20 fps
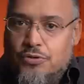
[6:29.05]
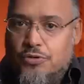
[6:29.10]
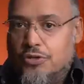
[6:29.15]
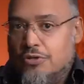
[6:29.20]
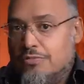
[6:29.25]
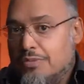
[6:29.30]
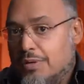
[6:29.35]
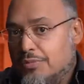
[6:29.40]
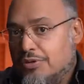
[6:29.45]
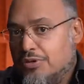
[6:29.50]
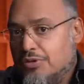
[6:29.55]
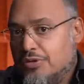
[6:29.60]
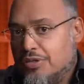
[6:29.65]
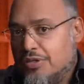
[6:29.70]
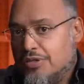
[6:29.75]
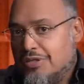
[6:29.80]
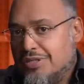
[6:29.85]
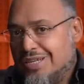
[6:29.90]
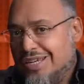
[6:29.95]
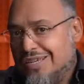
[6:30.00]
Do you remember you
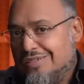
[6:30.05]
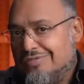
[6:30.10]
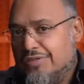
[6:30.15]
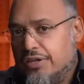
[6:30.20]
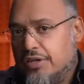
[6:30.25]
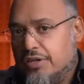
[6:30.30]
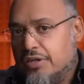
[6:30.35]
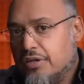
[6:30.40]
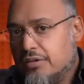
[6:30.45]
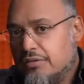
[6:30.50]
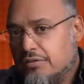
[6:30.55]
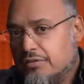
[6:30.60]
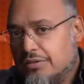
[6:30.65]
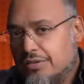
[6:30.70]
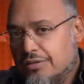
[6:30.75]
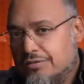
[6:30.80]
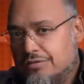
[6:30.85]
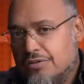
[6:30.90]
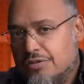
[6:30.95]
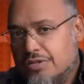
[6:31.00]
couldn't take video with
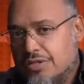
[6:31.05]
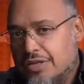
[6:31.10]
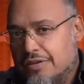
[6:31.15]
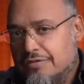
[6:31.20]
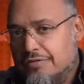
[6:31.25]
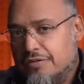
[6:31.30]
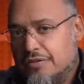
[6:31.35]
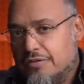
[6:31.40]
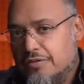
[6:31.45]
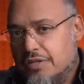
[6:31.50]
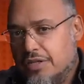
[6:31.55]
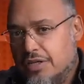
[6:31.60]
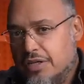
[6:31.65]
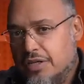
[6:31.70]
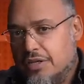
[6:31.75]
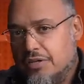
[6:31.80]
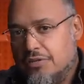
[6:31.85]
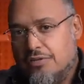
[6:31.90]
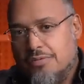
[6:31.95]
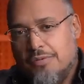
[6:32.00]
the first iPhone?
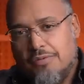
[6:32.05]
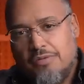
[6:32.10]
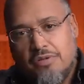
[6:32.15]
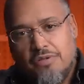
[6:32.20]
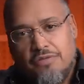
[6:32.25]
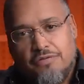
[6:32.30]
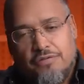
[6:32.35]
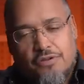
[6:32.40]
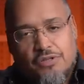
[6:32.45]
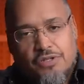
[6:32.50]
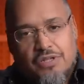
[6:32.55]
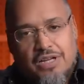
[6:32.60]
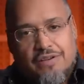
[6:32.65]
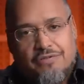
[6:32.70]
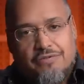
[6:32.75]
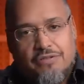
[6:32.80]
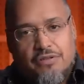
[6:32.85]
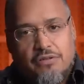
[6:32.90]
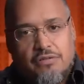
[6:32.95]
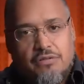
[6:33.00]
Do you remember that the first
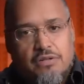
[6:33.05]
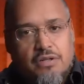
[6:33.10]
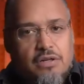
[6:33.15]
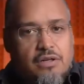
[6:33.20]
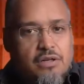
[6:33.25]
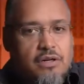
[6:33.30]
iPhone